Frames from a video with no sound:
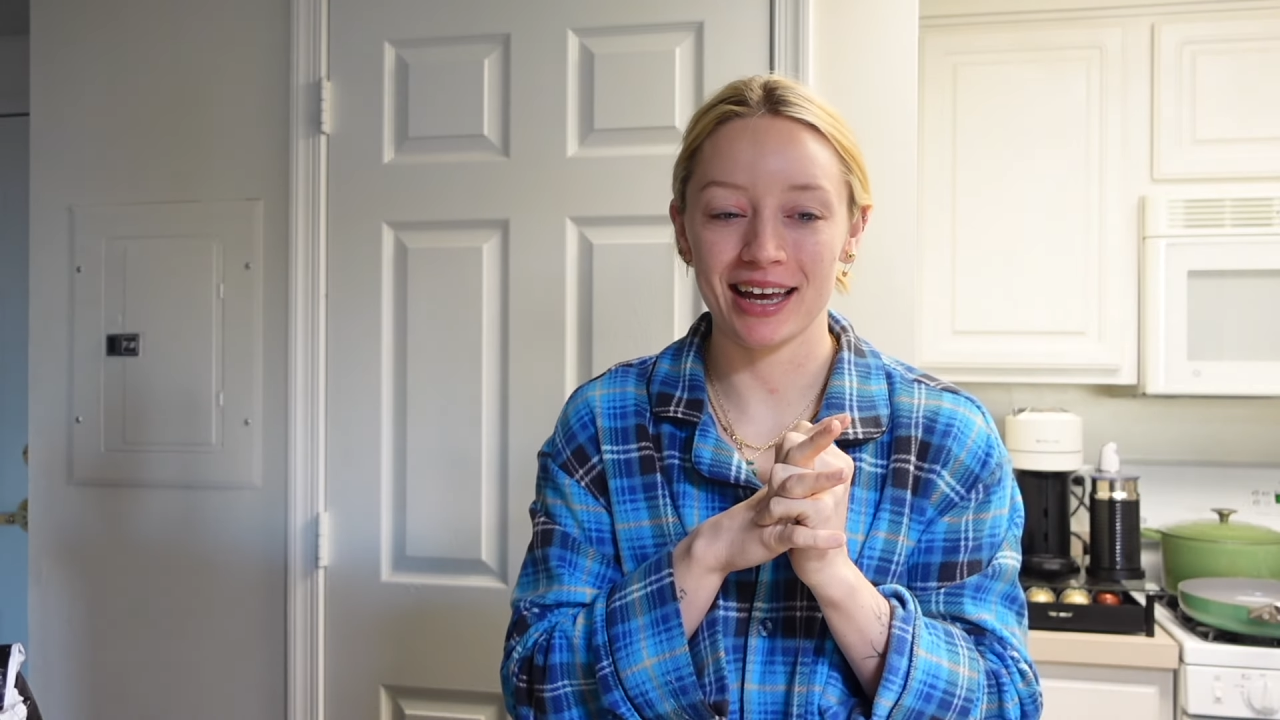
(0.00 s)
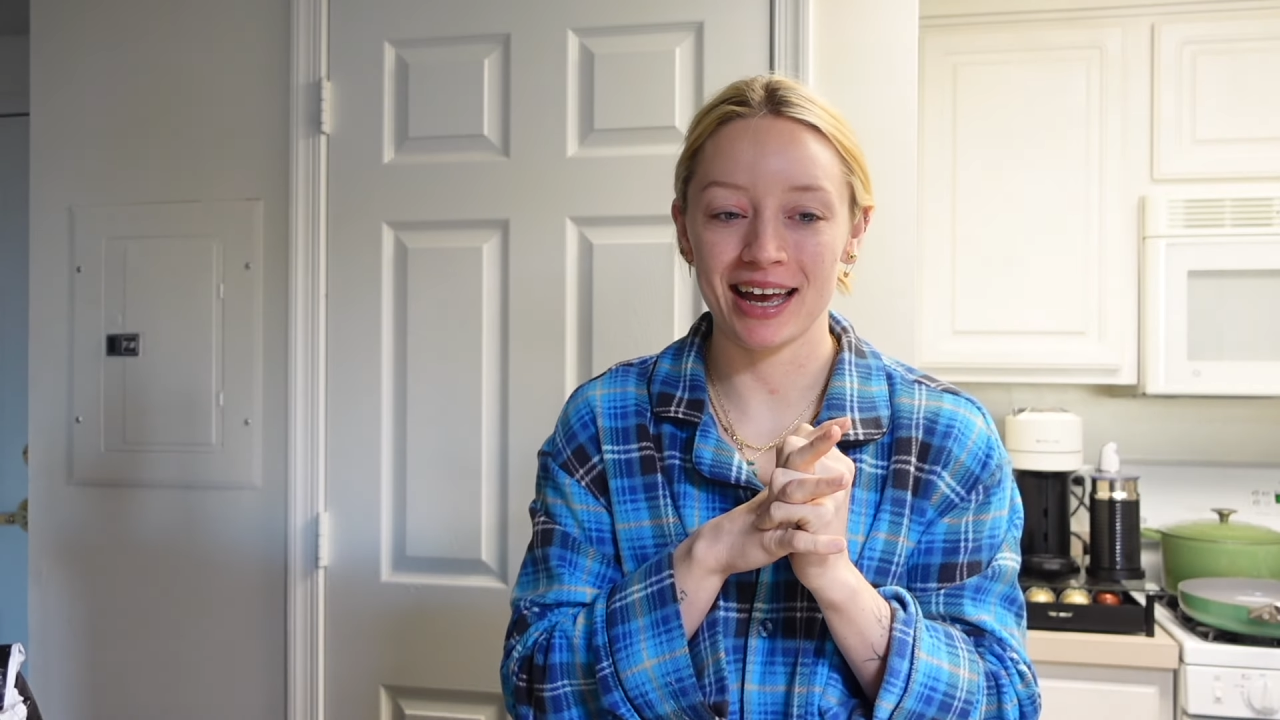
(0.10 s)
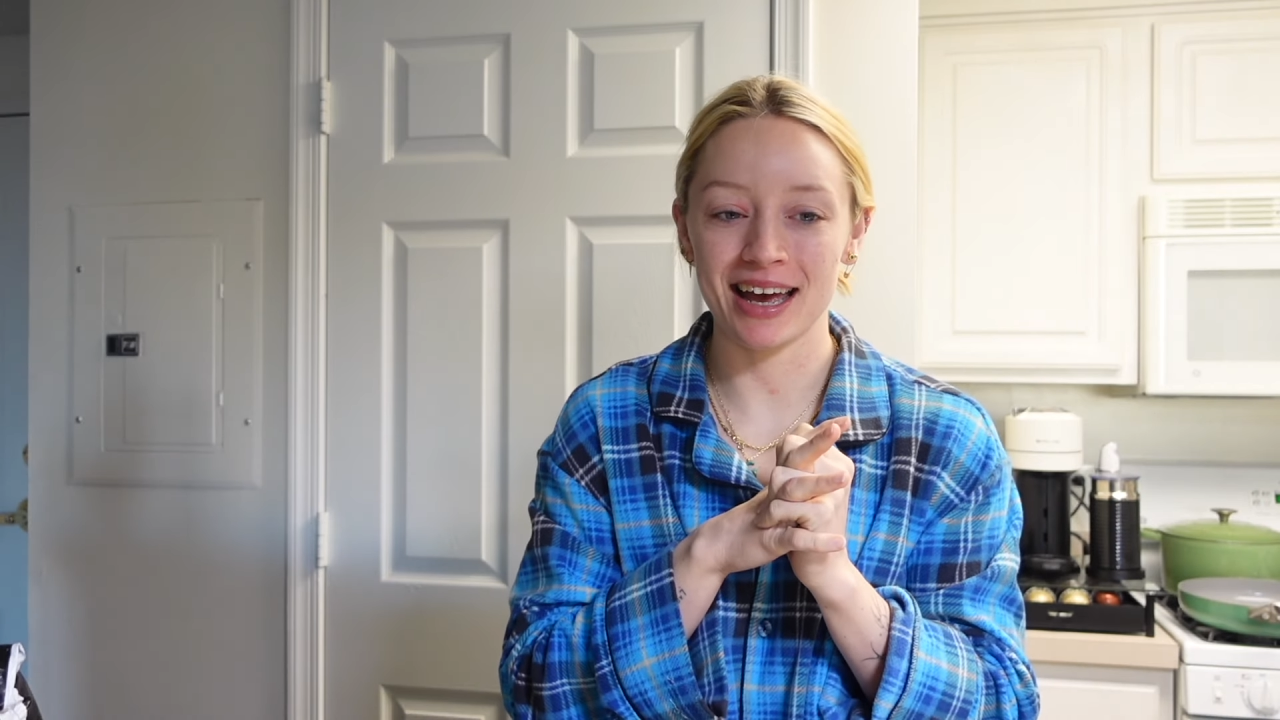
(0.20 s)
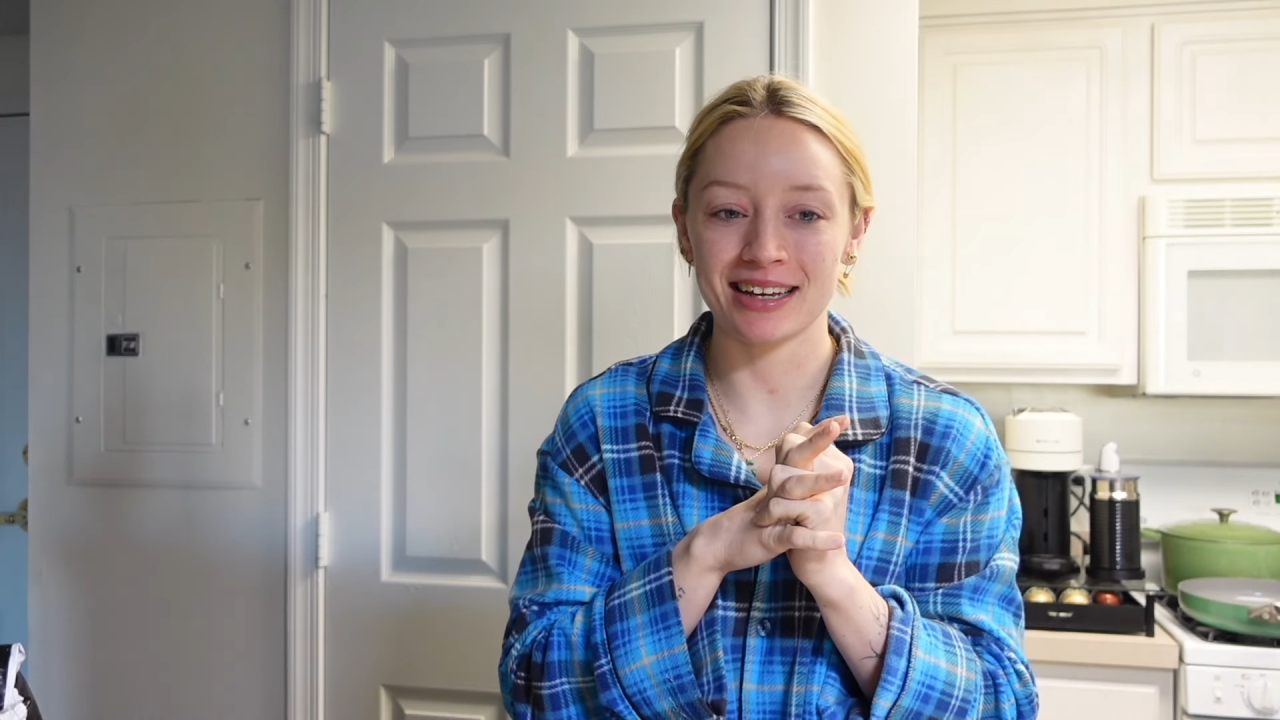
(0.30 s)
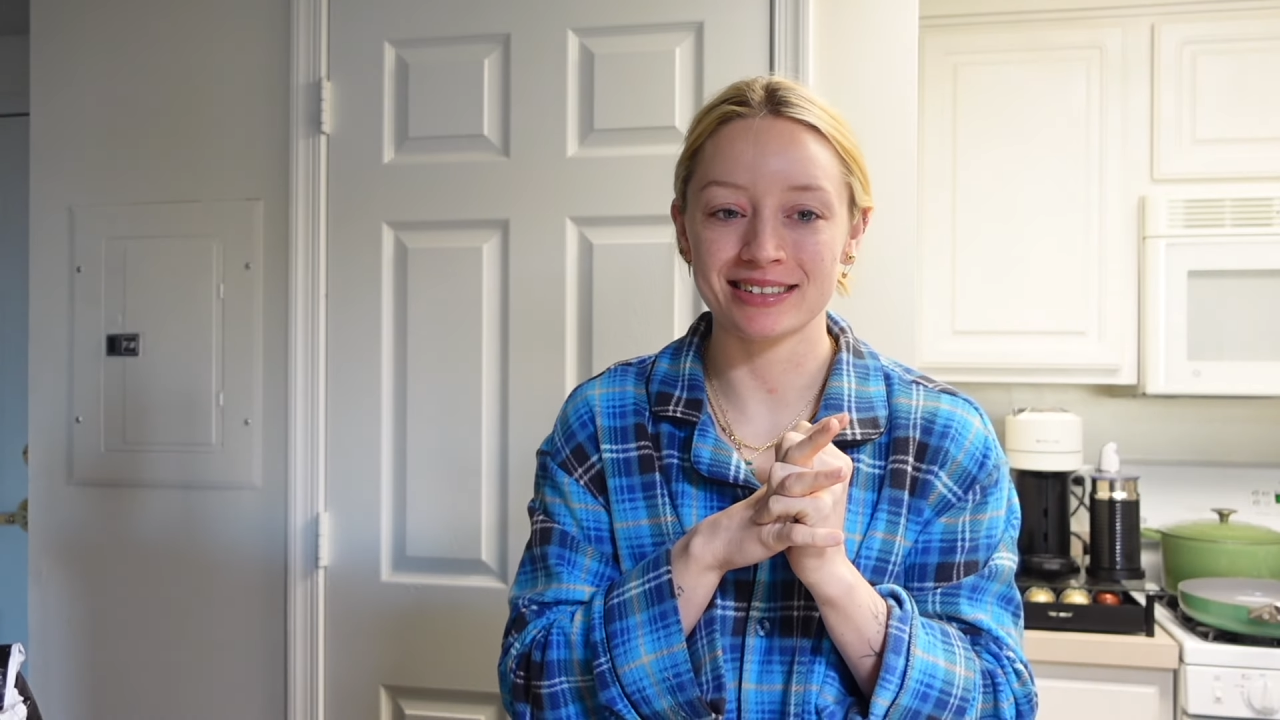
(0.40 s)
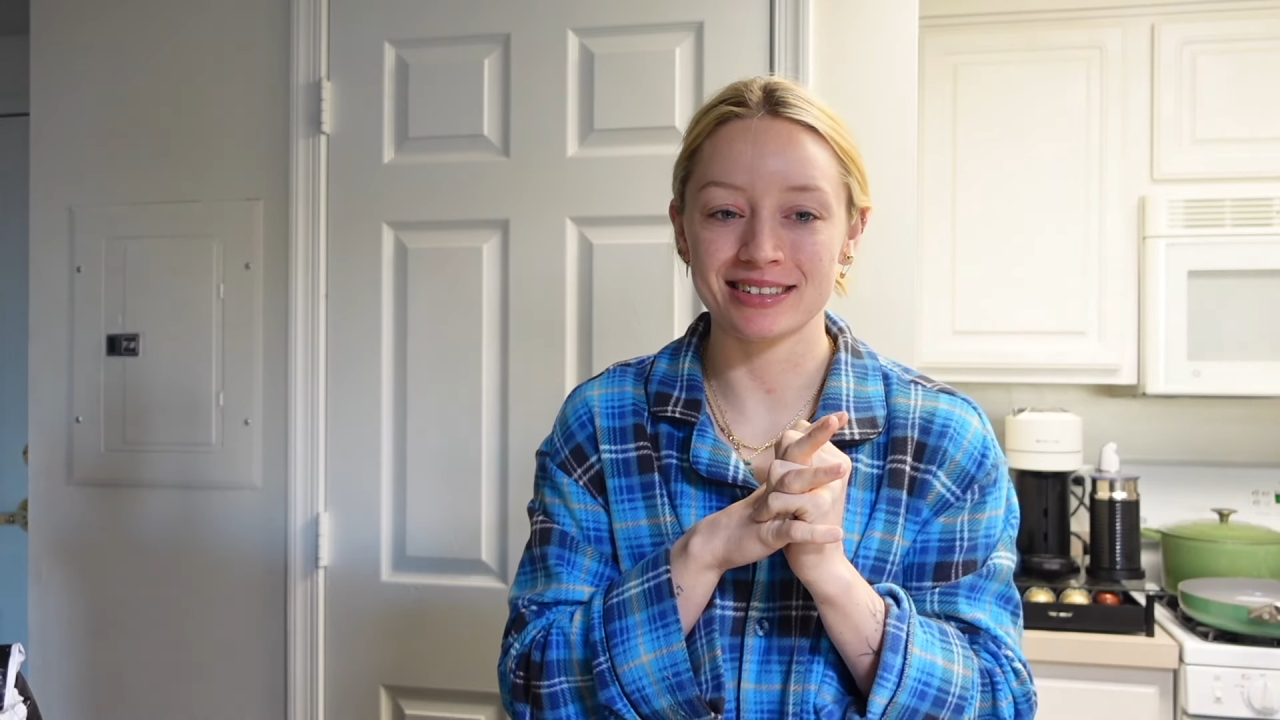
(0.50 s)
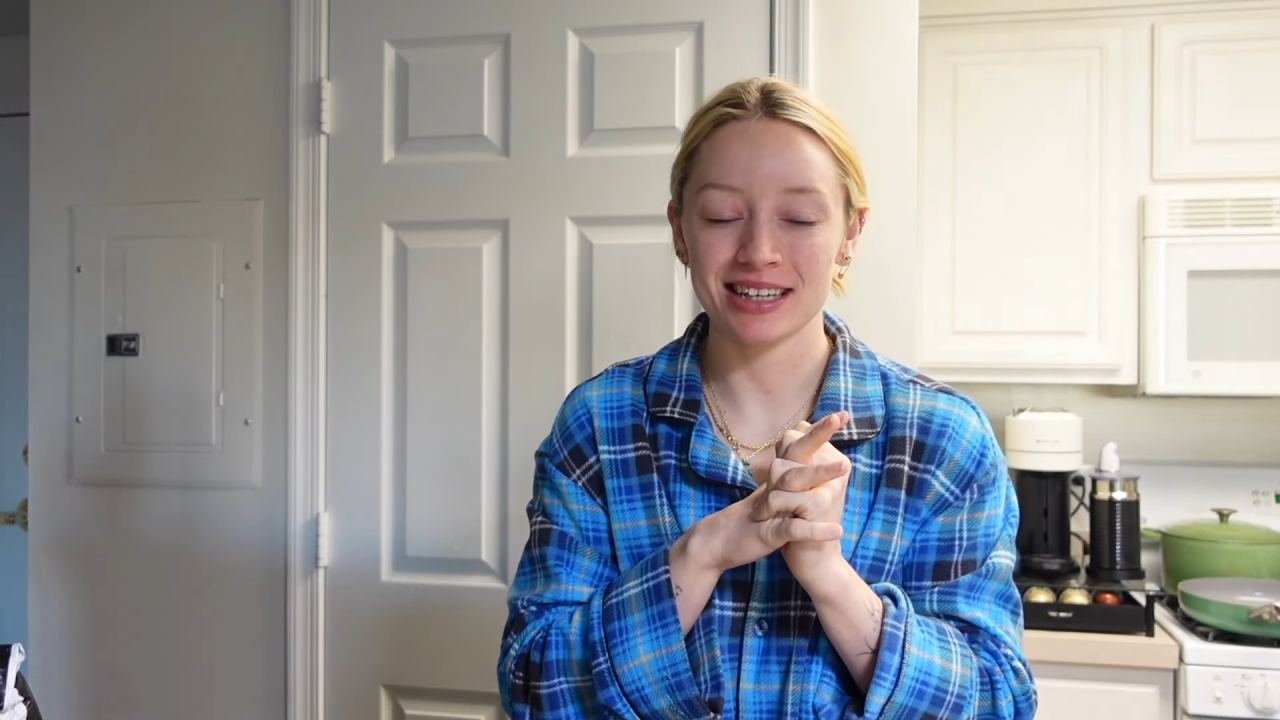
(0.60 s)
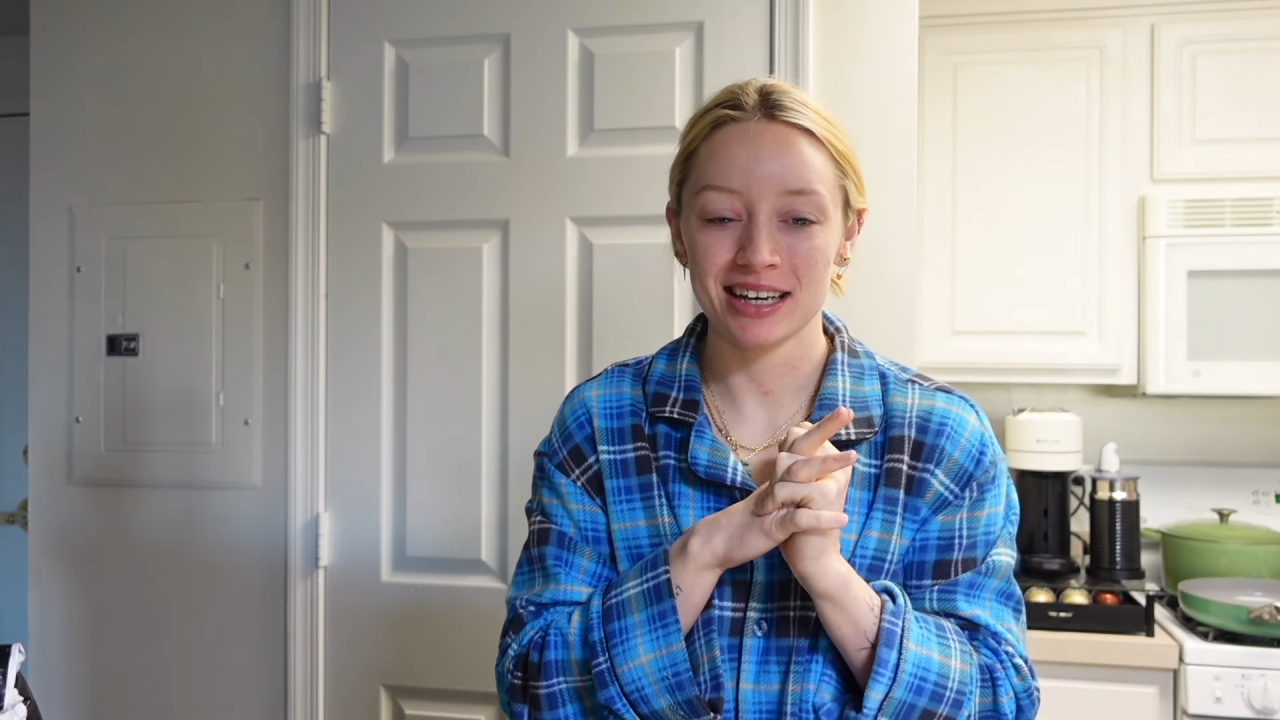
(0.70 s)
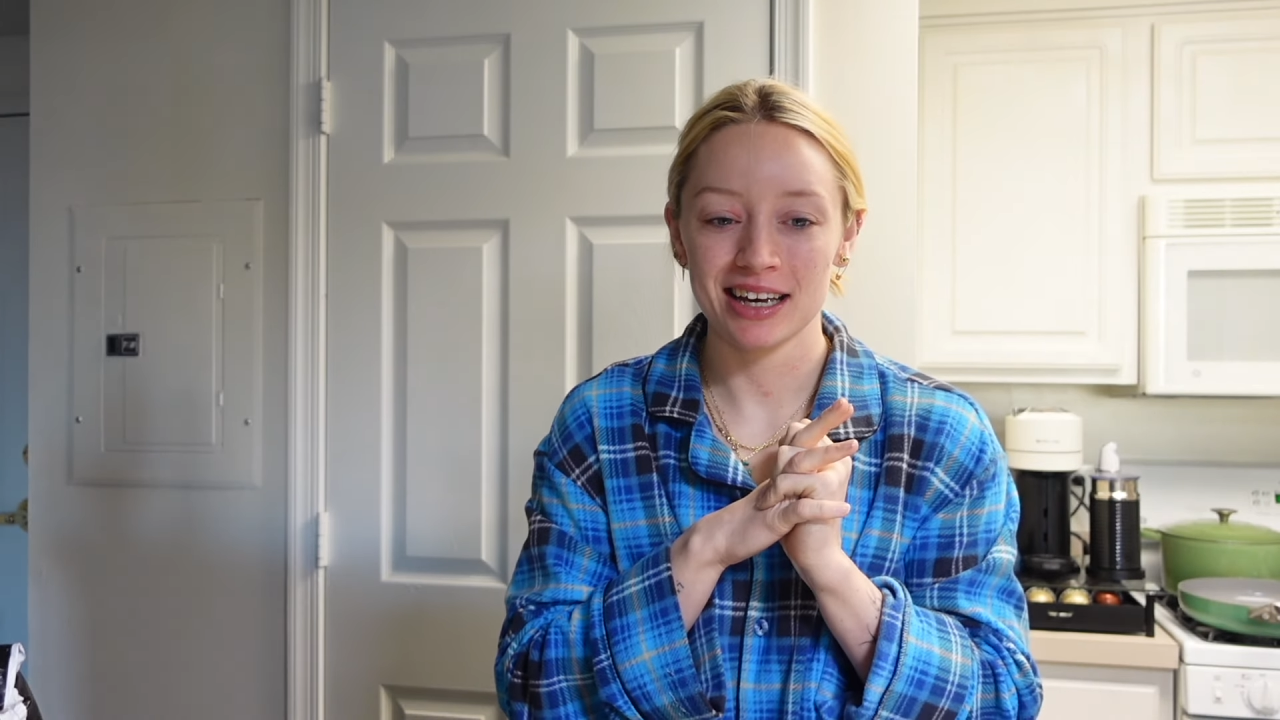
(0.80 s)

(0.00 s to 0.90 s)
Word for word: And